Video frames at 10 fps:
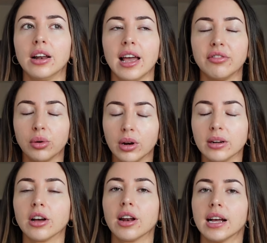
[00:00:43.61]
like
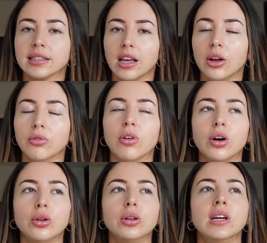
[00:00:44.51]
everyone kind of has their own
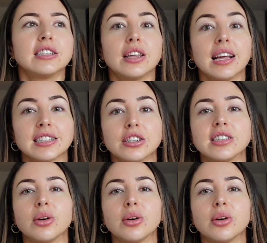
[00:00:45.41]
role, so that's good.